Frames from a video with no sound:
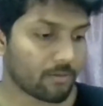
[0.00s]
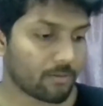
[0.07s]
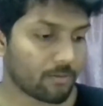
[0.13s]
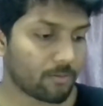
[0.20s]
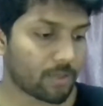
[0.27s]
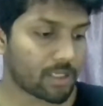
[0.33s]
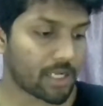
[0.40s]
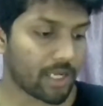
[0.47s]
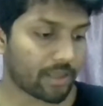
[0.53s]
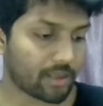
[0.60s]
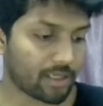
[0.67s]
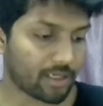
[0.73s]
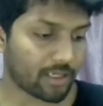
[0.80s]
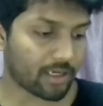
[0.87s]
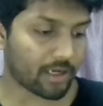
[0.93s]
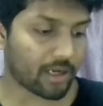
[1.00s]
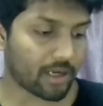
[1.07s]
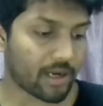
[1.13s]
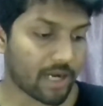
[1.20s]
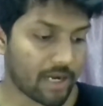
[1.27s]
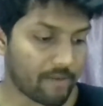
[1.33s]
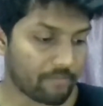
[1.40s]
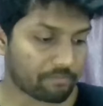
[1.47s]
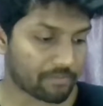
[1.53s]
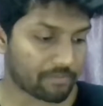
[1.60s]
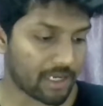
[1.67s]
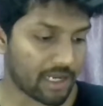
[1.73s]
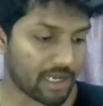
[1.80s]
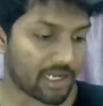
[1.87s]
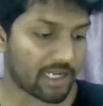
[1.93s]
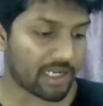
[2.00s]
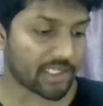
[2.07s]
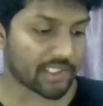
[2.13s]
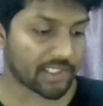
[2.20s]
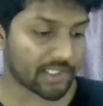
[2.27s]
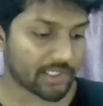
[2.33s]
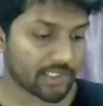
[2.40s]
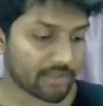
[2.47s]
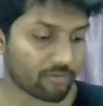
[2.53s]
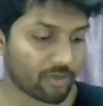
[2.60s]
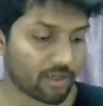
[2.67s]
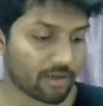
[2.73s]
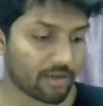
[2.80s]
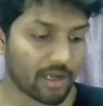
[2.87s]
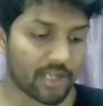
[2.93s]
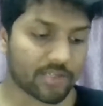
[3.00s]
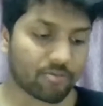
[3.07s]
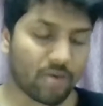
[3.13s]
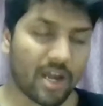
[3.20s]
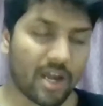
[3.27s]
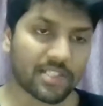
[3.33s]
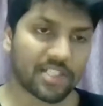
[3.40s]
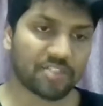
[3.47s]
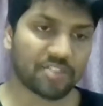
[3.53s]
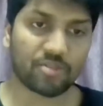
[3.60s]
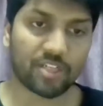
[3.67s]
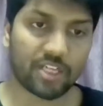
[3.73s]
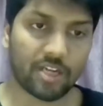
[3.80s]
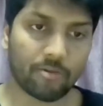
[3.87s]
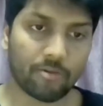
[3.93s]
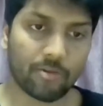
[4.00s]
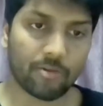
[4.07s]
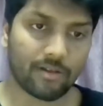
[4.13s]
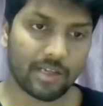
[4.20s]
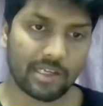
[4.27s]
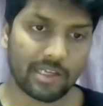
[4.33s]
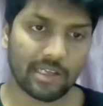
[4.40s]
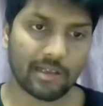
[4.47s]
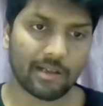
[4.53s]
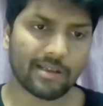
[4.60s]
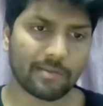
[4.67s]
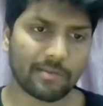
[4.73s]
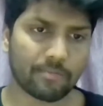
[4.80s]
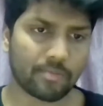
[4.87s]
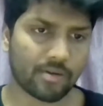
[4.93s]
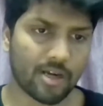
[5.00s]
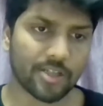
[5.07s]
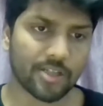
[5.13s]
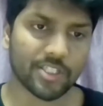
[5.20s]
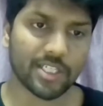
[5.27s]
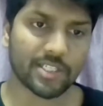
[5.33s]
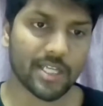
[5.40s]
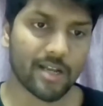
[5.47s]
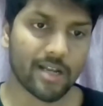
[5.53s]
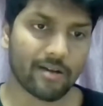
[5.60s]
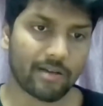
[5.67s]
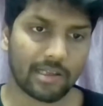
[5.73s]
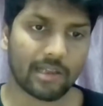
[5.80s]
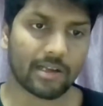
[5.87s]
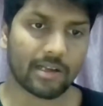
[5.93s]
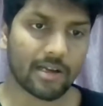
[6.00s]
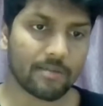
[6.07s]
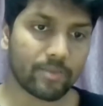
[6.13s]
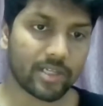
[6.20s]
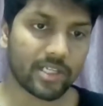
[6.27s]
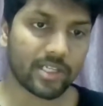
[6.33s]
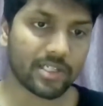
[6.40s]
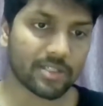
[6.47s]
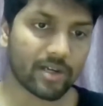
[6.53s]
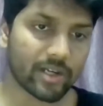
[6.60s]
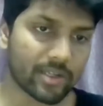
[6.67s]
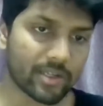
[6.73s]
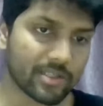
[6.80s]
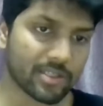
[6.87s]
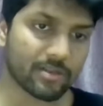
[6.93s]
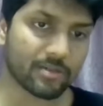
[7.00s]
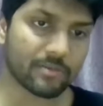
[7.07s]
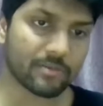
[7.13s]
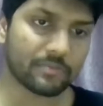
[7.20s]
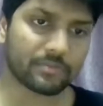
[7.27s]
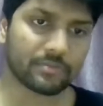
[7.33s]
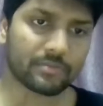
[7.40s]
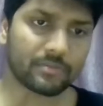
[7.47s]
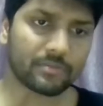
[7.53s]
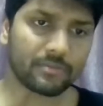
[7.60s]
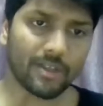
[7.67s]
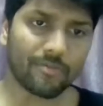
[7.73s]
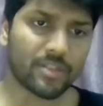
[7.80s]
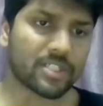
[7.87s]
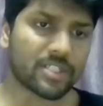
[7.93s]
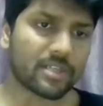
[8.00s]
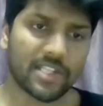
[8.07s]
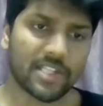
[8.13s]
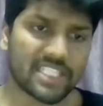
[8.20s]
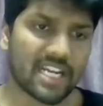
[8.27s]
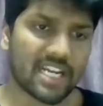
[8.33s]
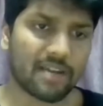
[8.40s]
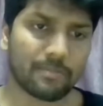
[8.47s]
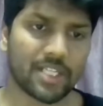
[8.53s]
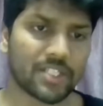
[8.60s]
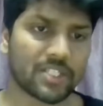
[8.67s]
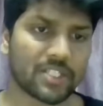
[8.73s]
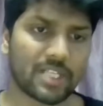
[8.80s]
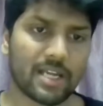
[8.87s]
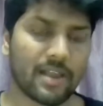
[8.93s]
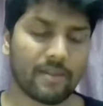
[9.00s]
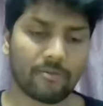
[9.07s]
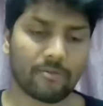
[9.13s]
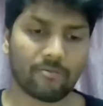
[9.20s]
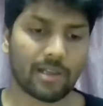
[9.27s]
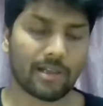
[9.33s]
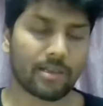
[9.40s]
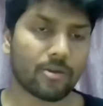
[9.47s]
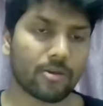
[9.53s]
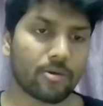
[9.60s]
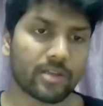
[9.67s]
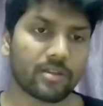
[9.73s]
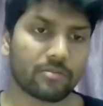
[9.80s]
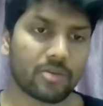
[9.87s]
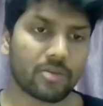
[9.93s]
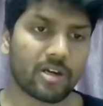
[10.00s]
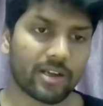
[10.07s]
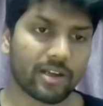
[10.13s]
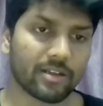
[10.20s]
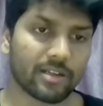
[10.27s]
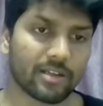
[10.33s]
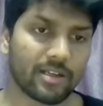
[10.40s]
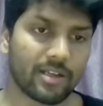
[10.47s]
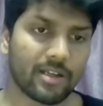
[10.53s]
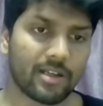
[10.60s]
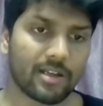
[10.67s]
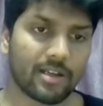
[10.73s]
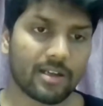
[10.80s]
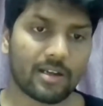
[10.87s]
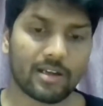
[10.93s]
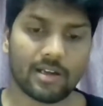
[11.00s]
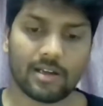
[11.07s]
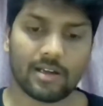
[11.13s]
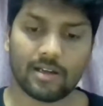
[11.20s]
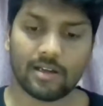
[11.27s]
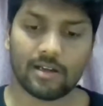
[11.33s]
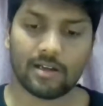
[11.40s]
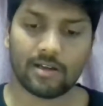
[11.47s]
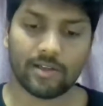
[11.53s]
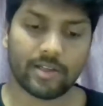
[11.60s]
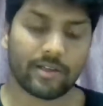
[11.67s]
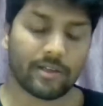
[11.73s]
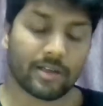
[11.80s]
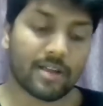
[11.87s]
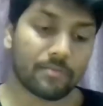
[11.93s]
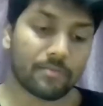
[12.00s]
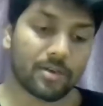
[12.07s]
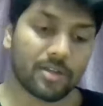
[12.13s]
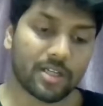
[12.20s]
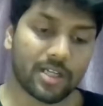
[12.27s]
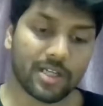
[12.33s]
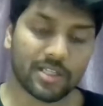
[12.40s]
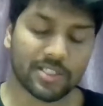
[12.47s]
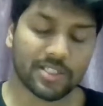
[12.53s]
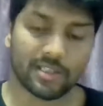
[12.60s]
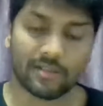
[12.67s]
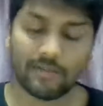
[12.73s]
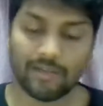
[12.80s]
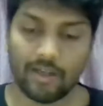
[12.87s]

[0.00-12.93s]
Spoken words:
Well, I think as Wax is working with real projects and real companies, right? So which are established and well known in the market or in the community itself.